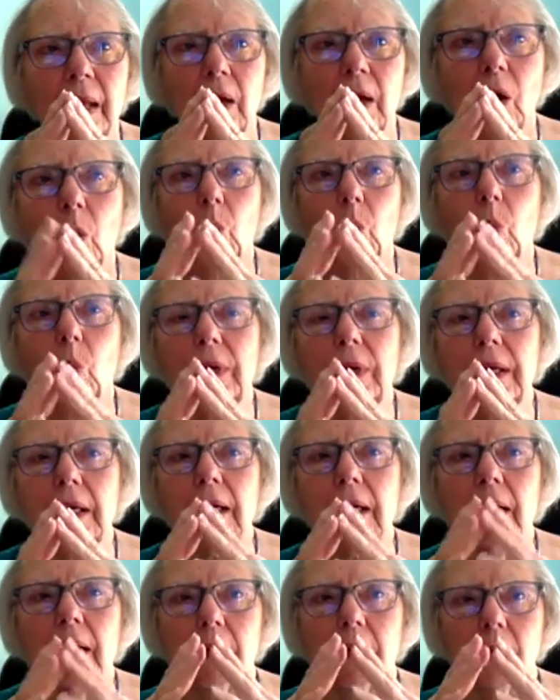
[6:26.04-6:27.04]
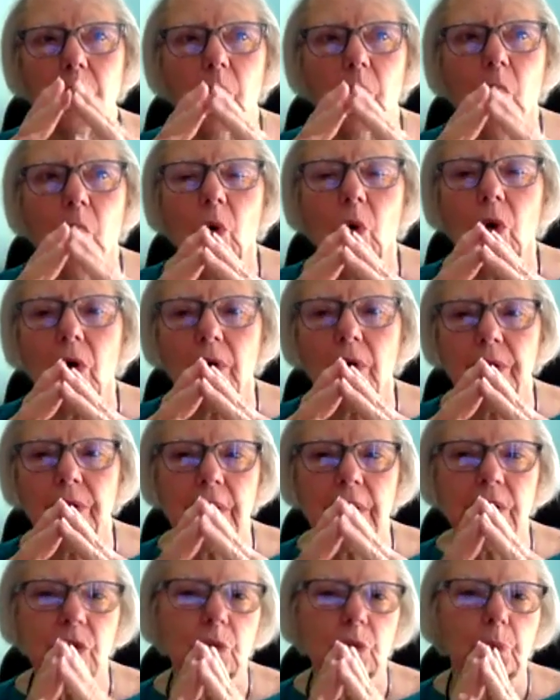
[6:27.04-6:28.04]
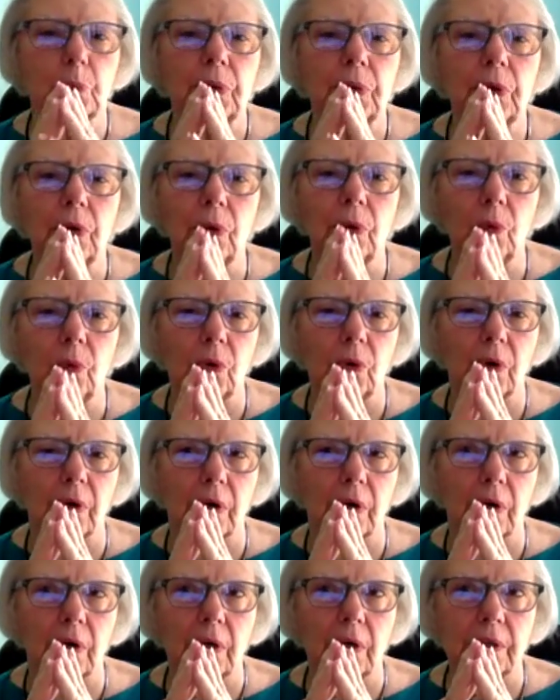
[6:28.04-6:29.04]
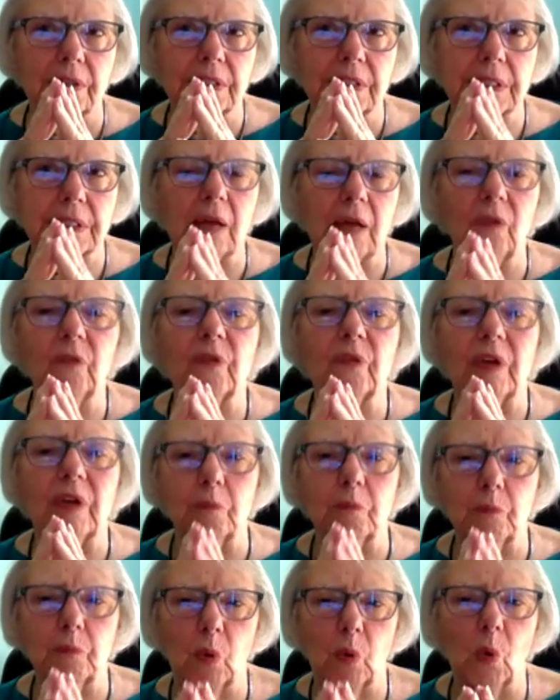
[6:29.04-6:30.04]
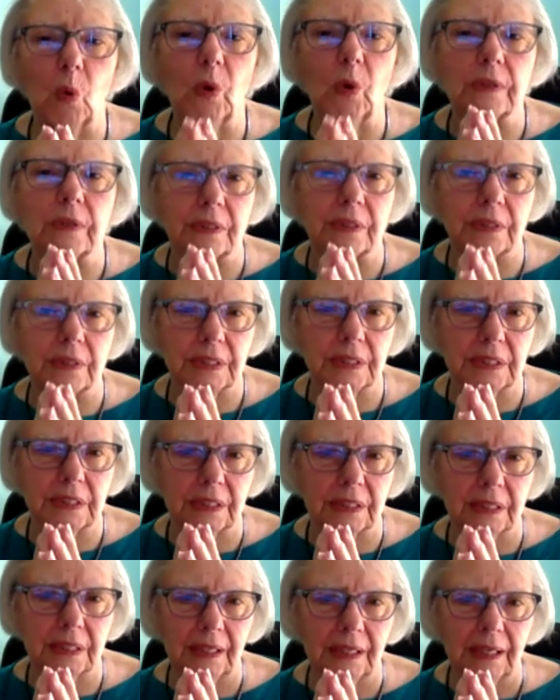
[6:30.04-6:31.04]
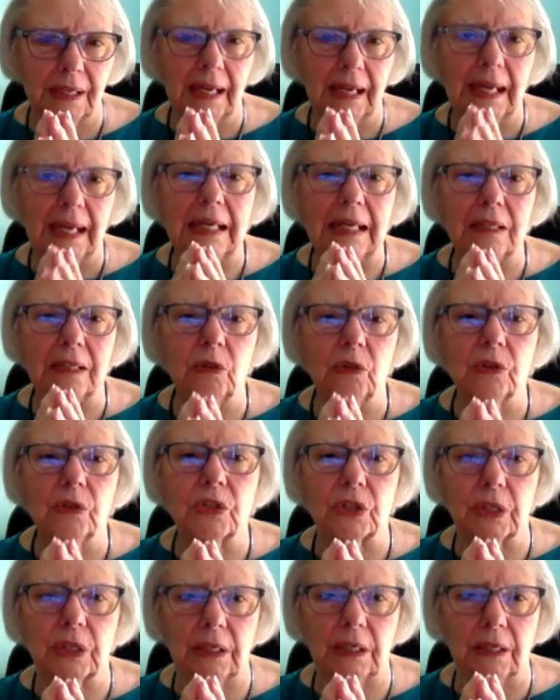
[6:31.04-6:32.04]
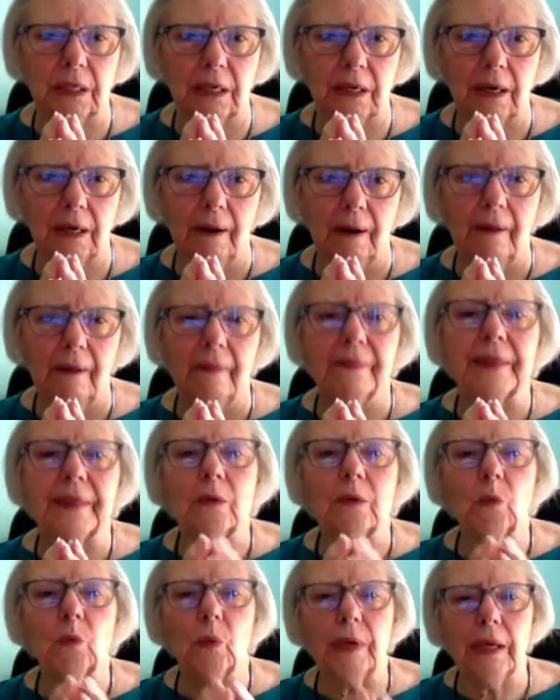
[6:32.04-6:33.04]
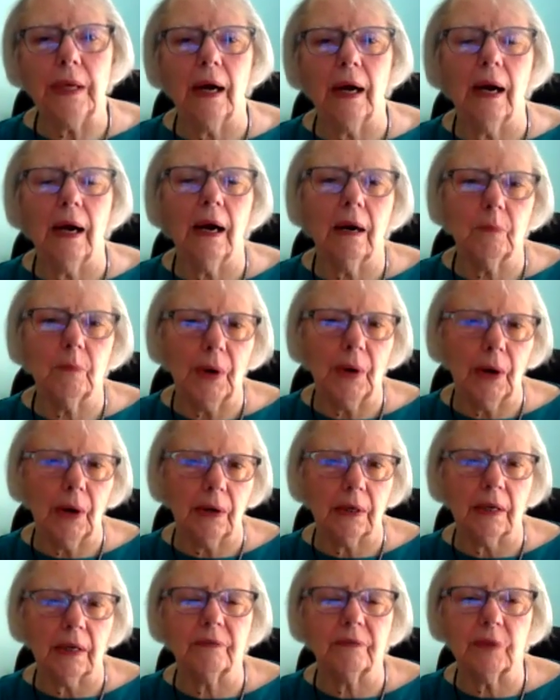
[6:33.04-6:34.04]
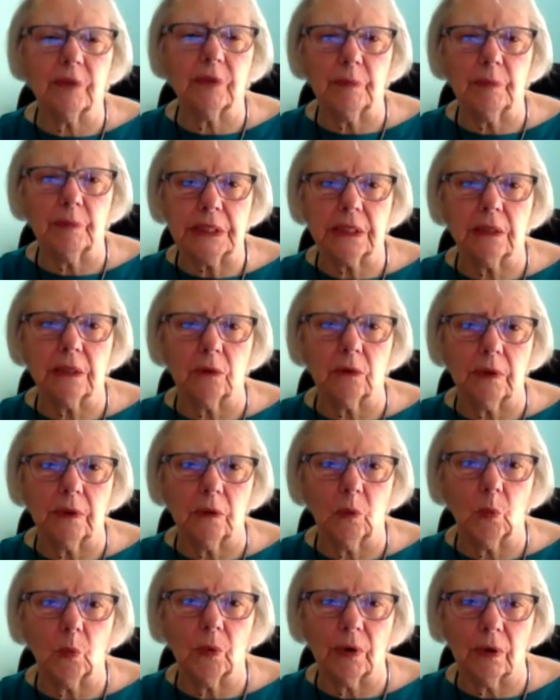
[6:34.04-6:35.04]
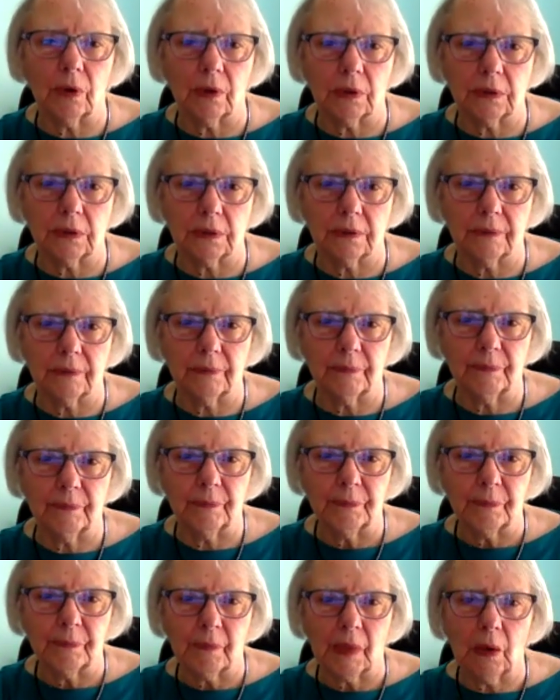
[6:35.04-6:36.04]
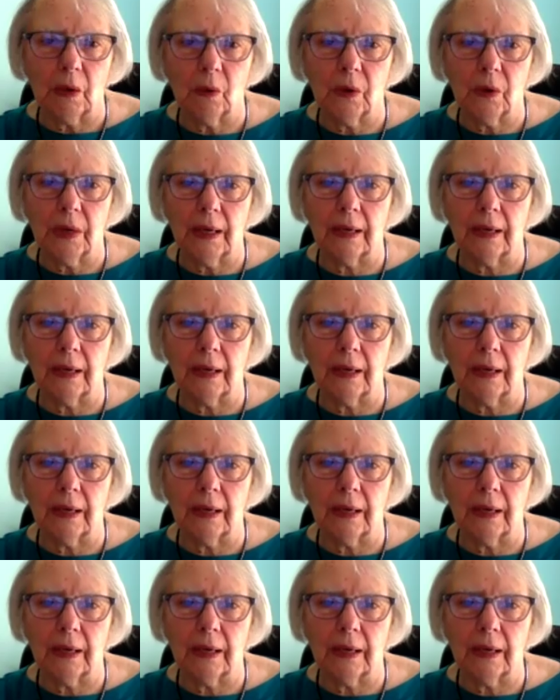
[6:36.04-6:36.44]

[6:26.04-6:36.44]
we are more this pure self-importance energy than we are part of the material world. Okay.